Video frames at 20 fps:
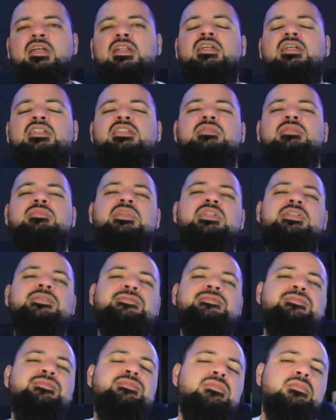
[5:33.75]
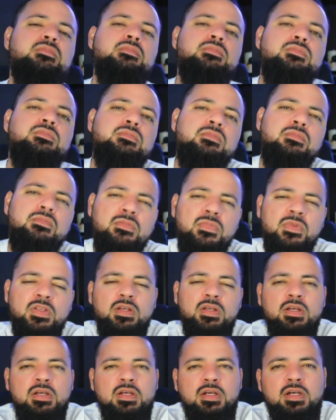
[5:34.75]
Listen,
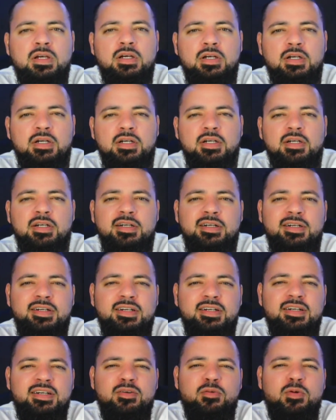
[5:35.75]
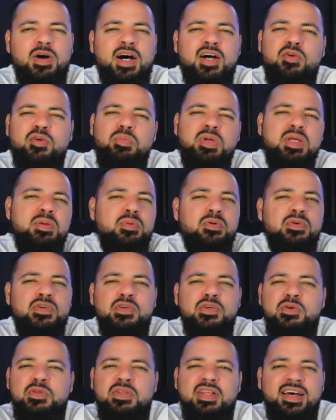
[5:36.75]
man. Why do people
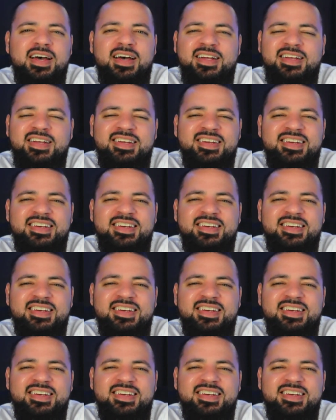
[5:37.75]
do that?